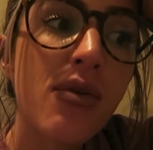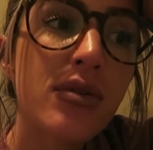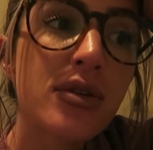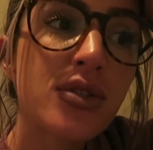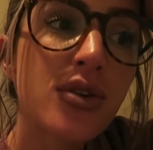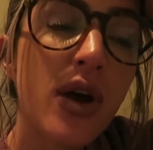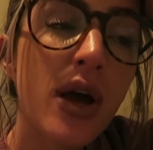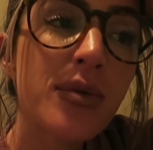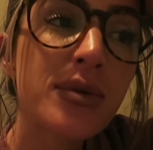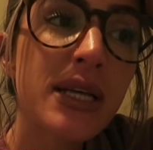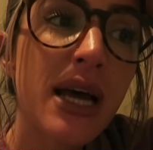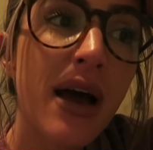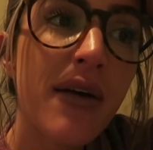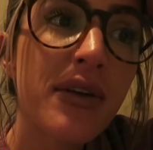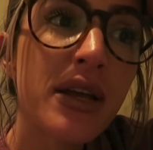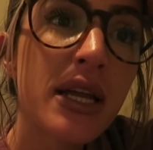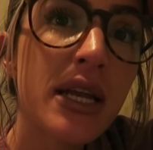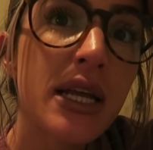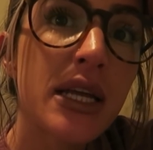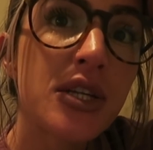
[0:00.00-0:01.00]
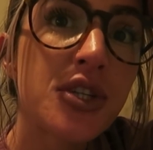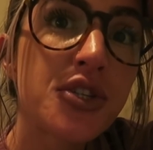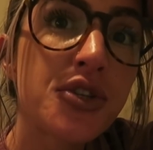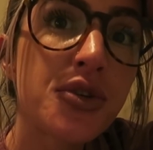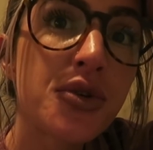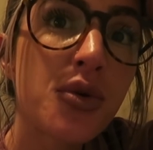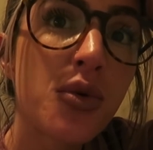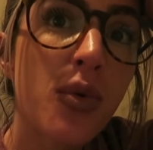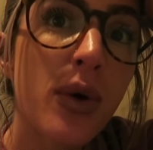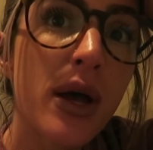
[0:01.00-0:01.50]
So I was having an
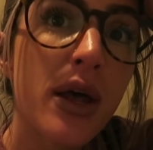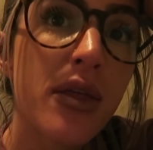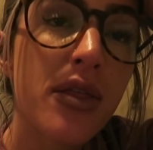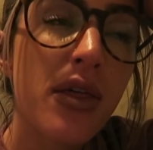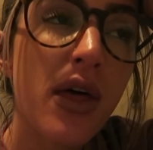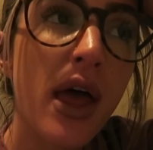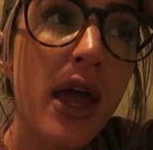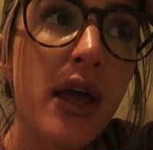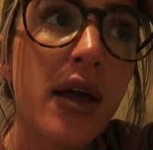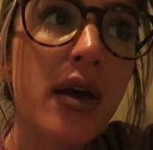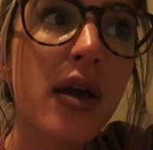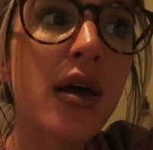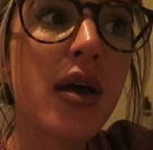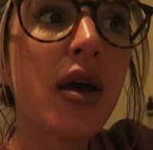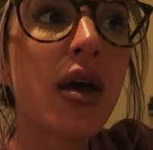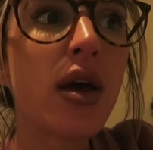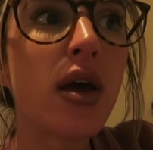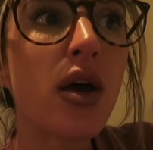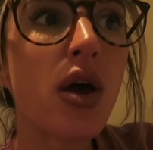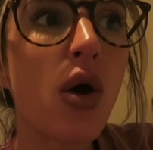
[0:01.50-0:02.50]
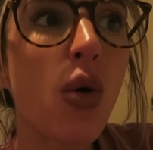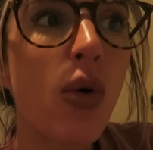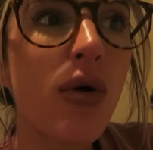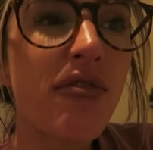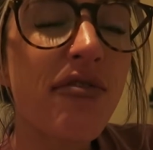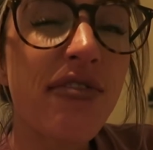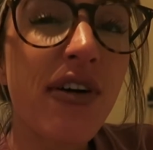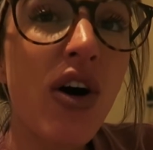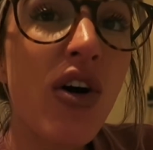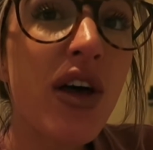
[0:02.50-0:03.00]
issue with like
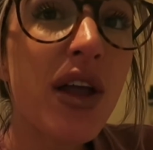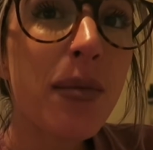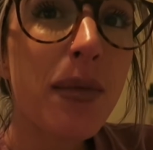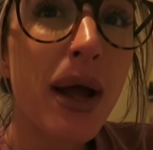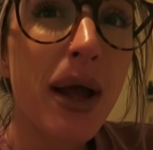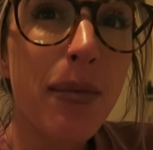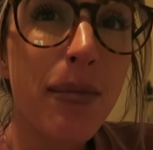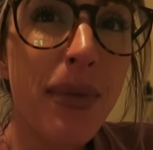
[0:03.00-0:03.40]
what felt like my